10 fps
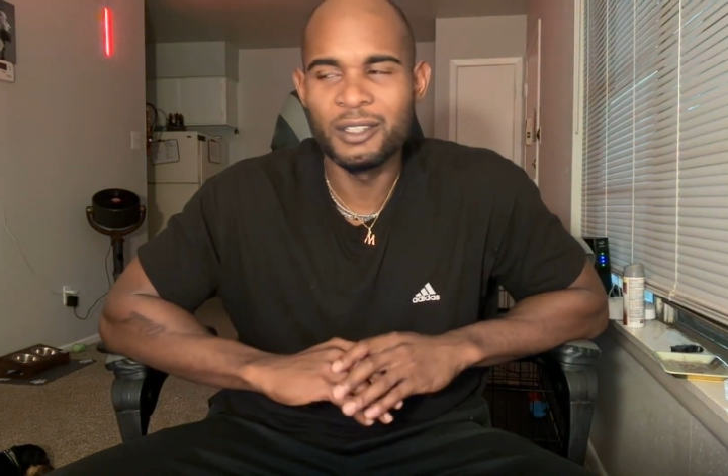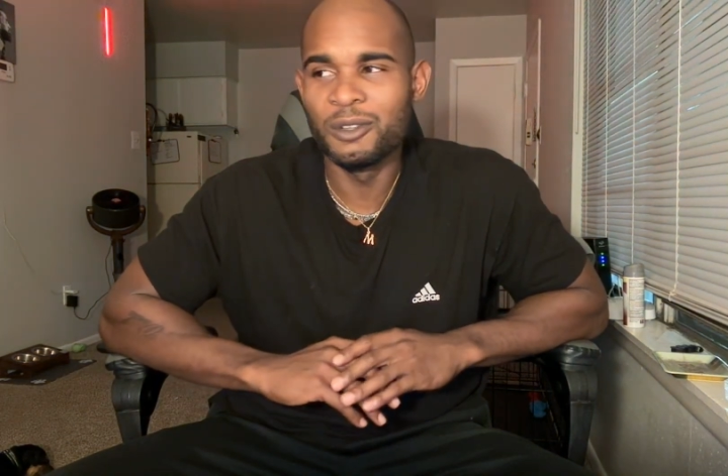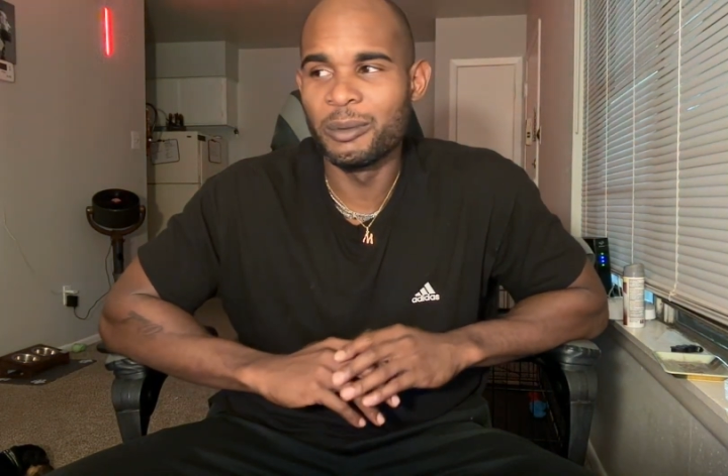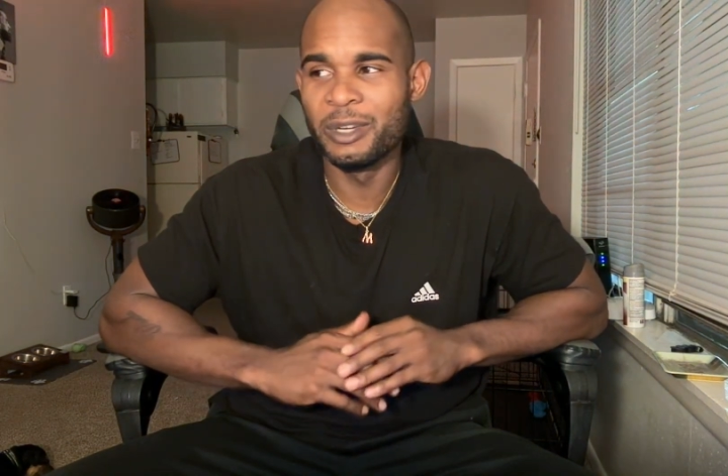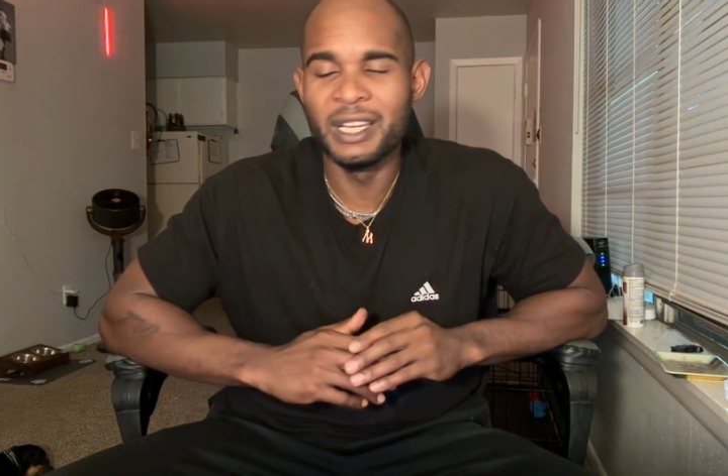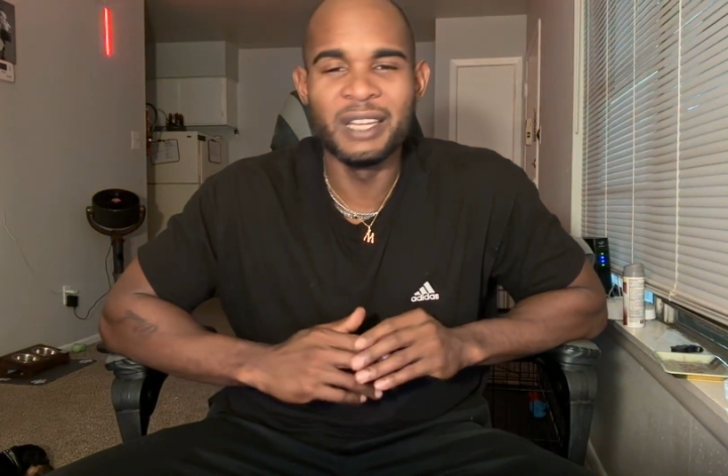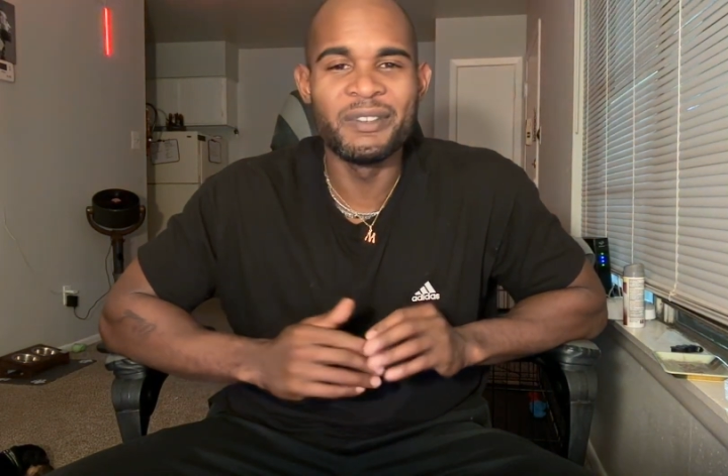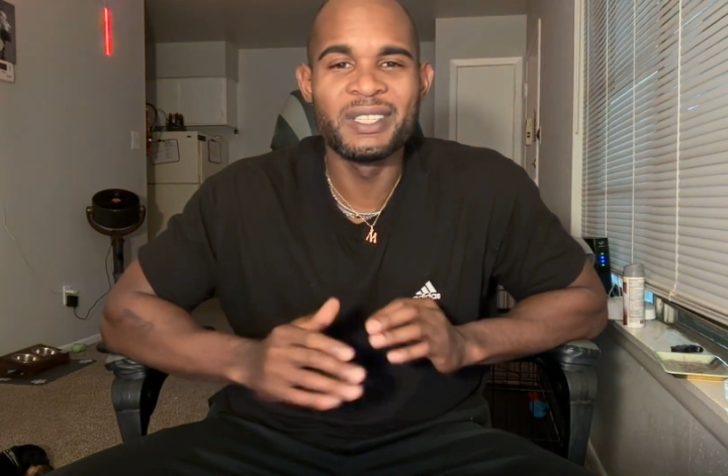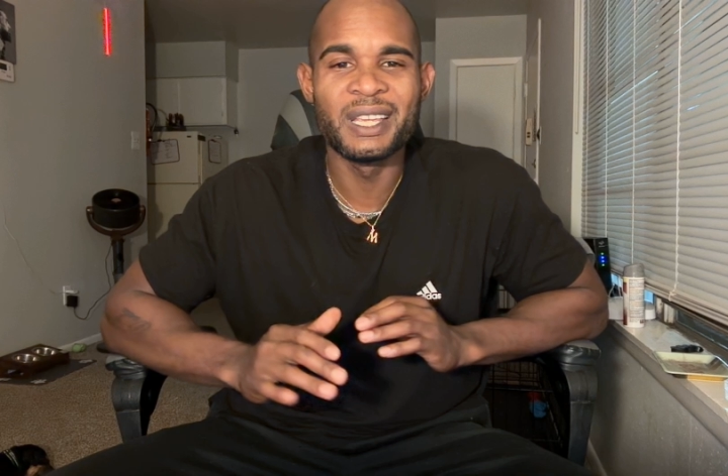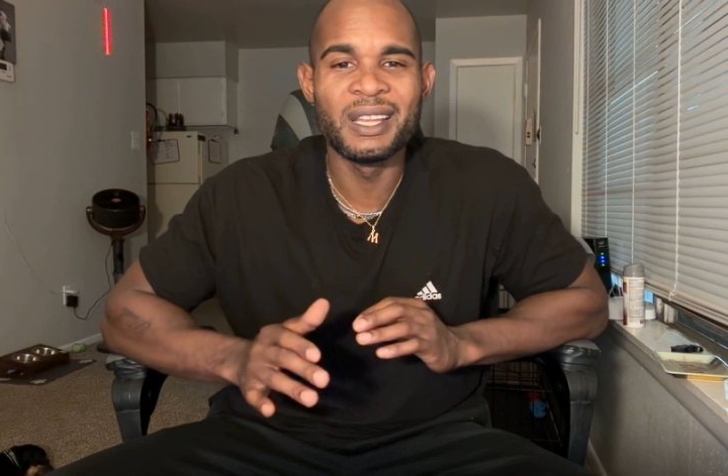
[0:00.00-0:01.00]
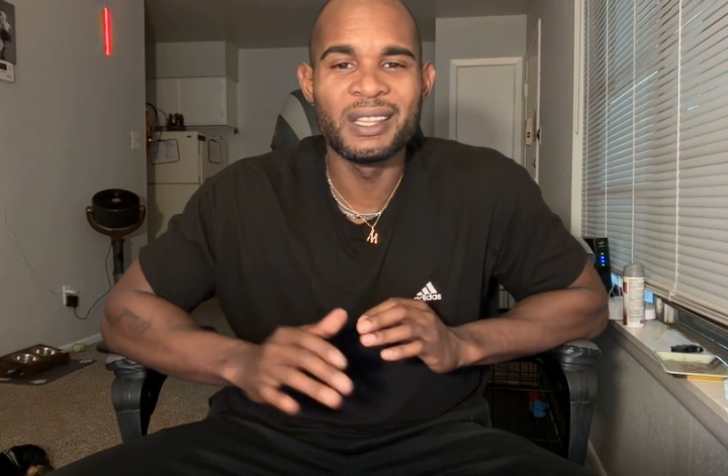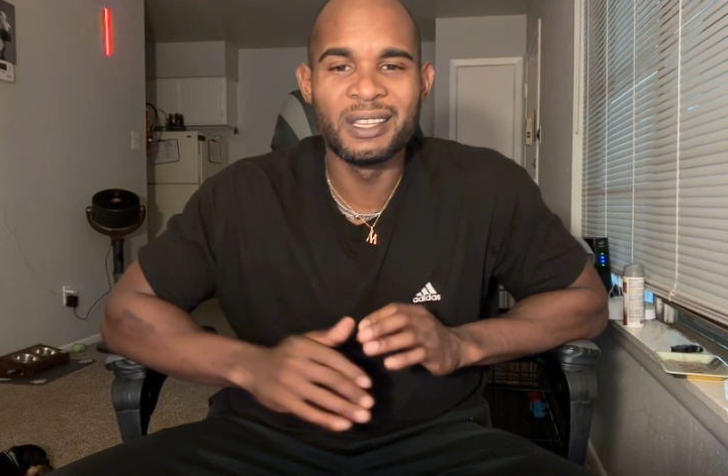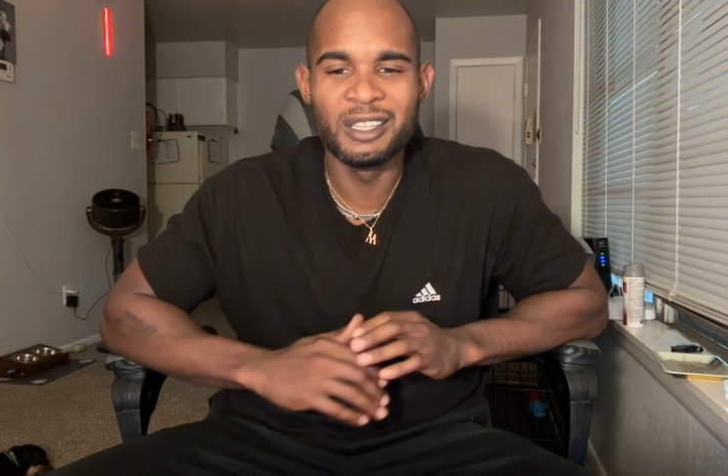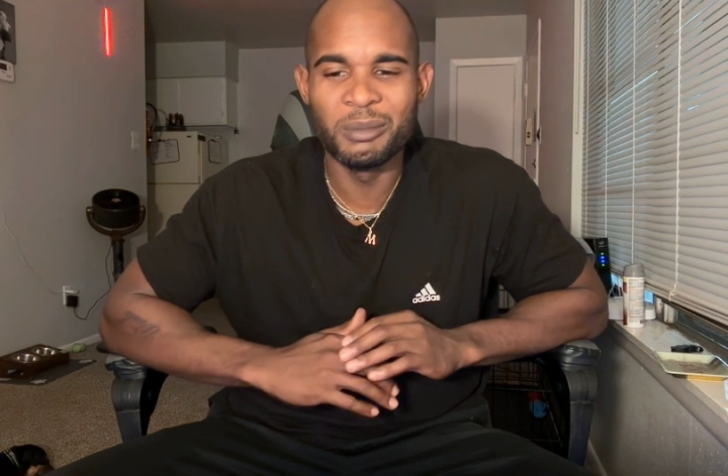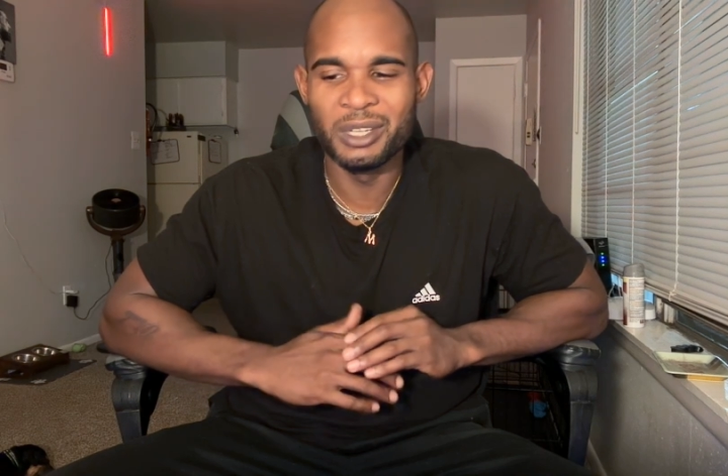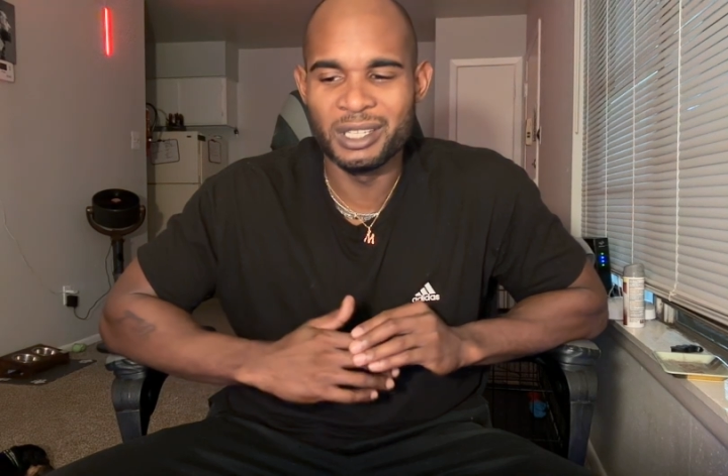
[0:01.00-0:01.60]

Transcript: he didn't even say nothing to me.